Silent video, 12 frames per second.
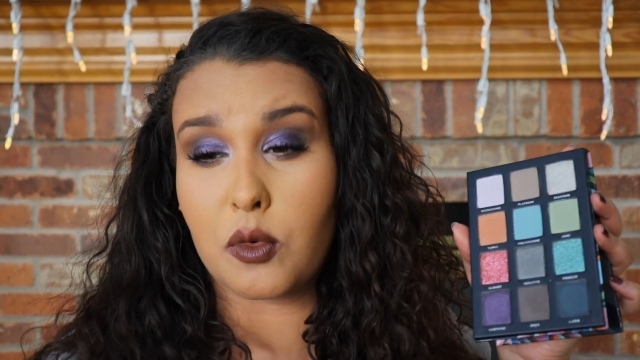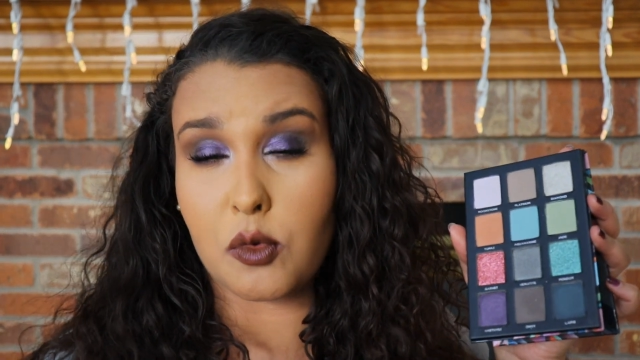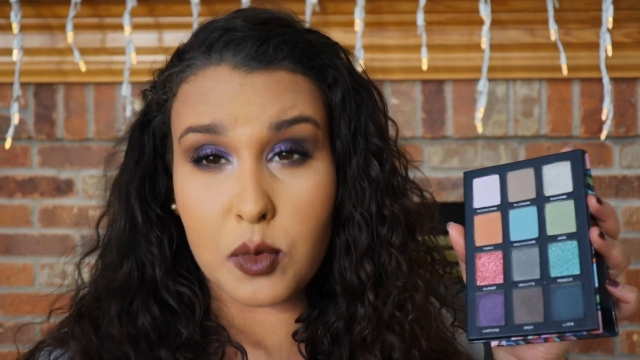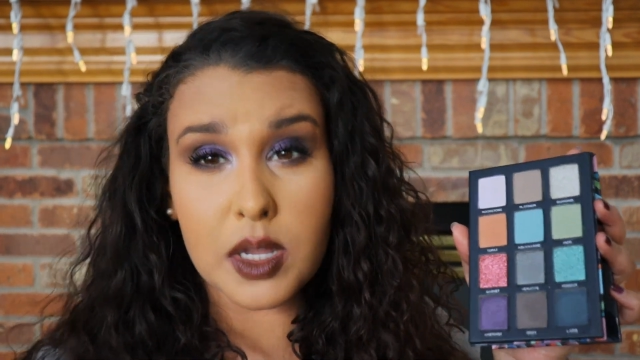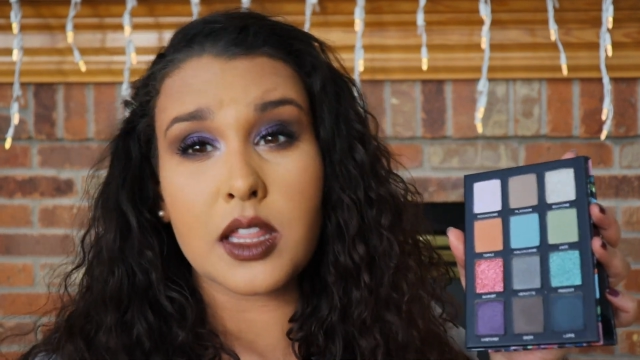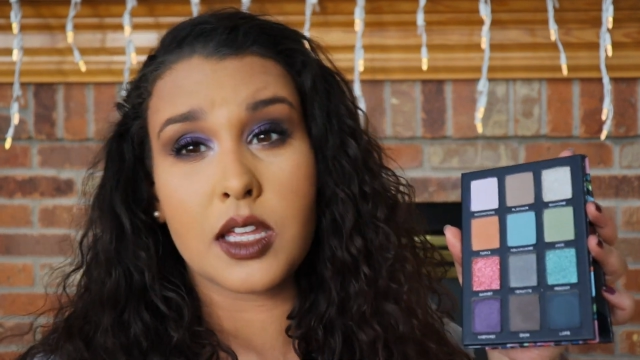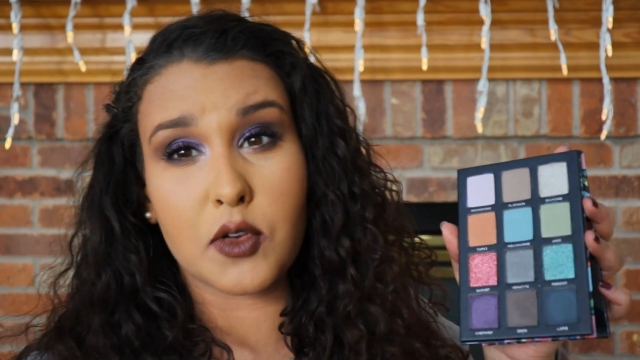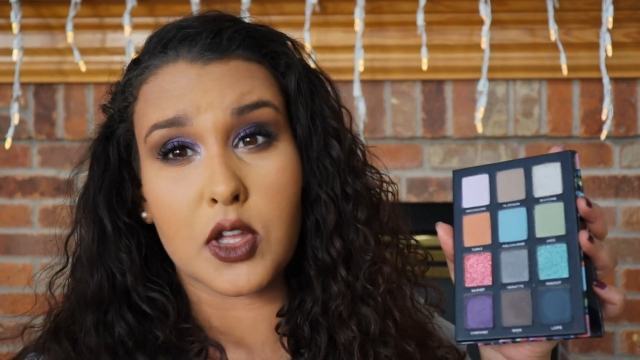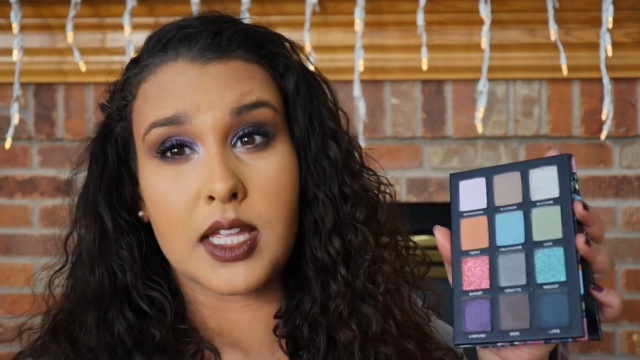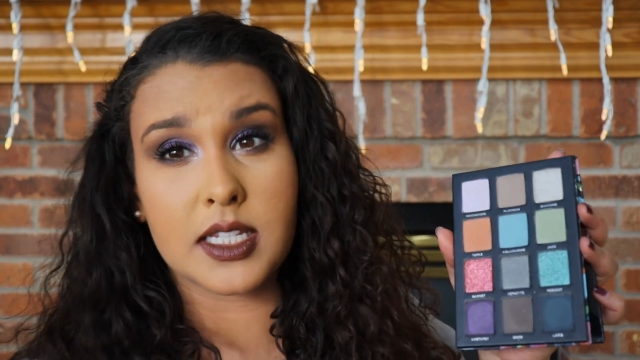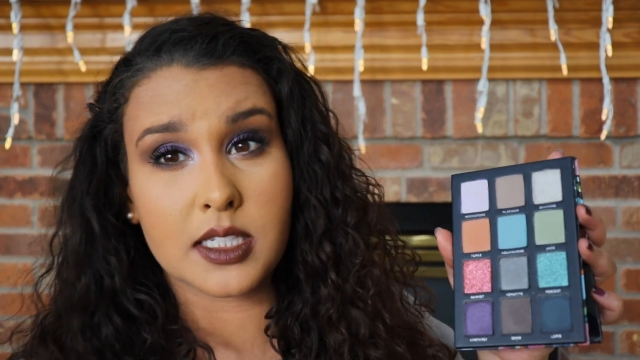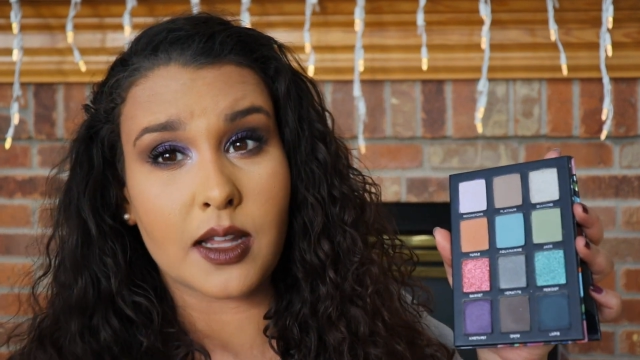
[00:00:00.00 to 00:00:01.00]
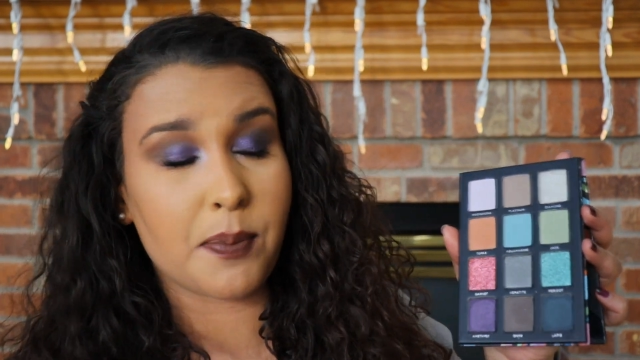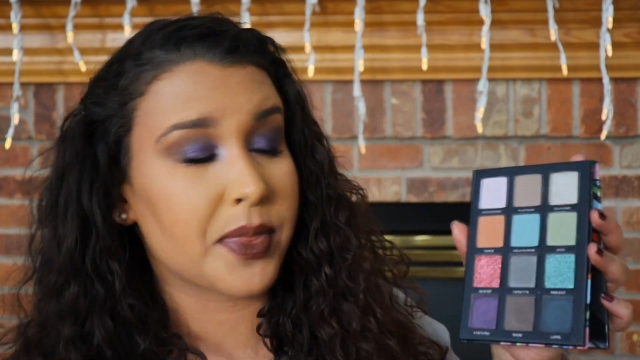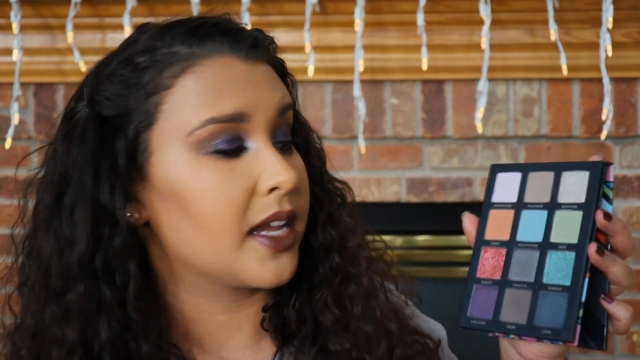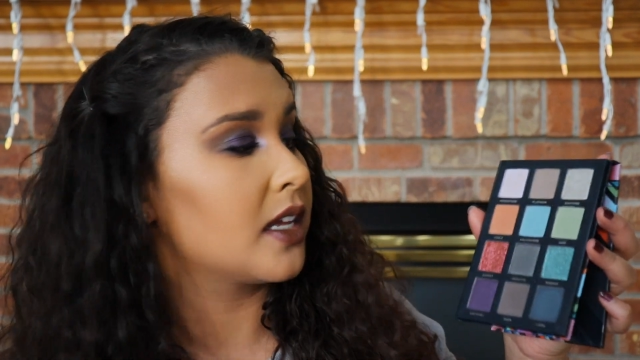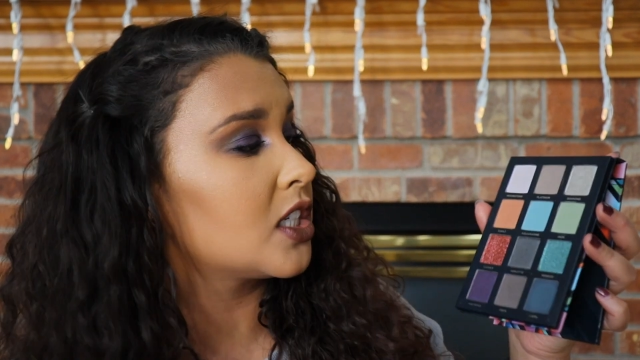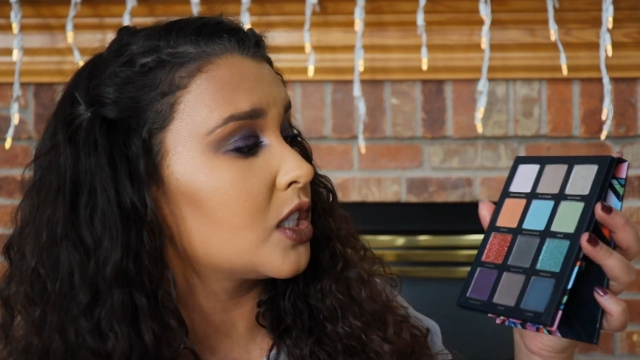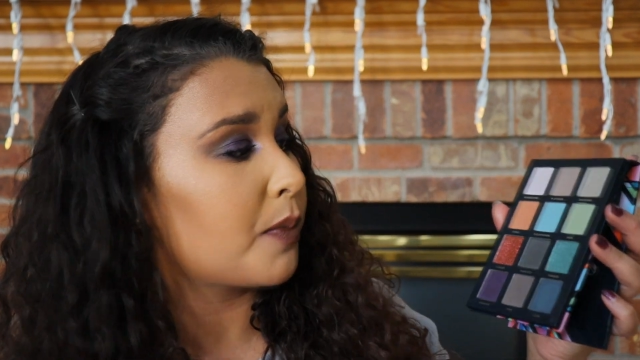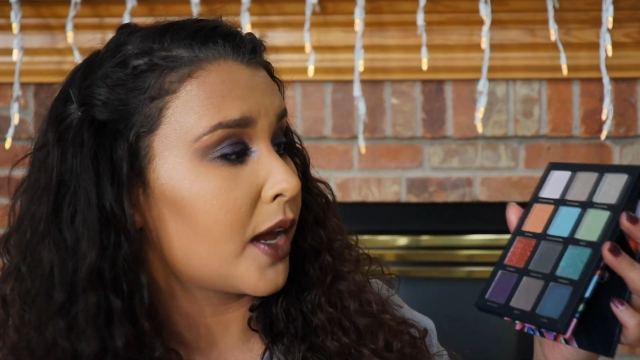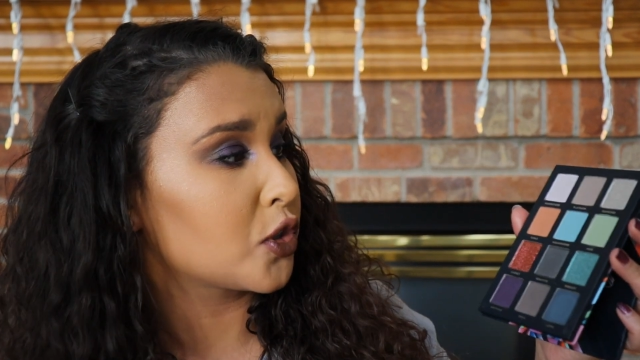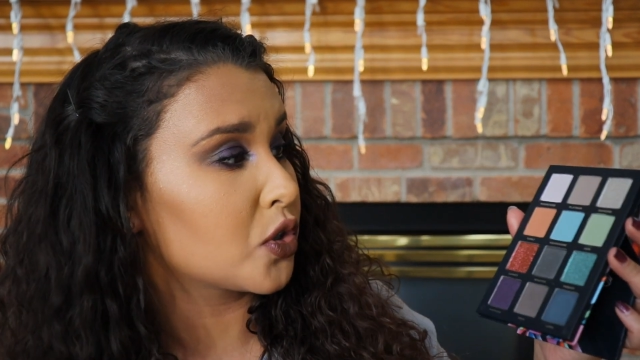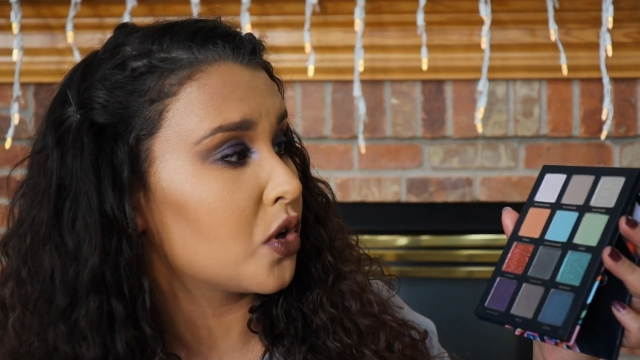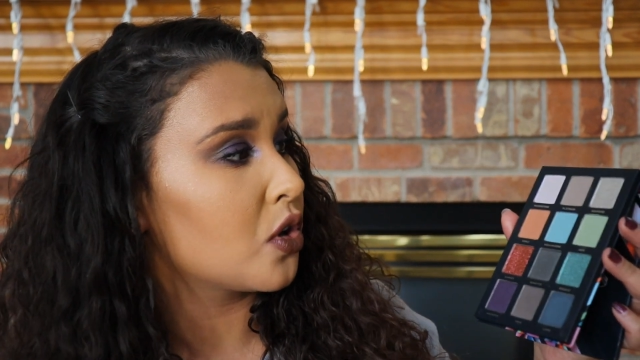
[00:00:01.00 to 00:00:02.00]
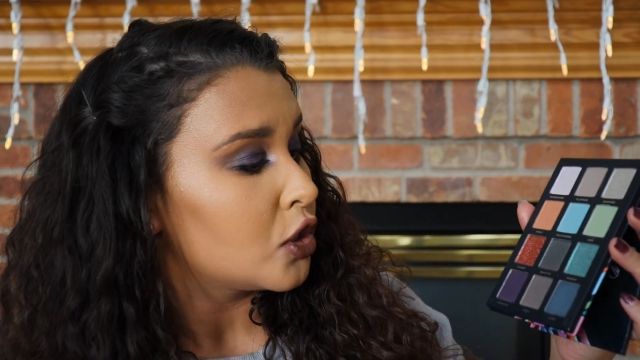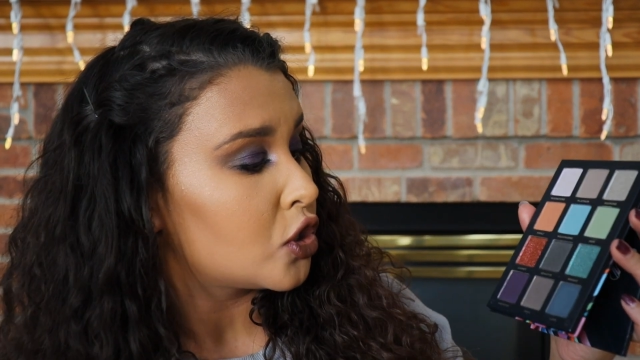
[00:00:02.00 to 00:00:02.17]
really, really something special.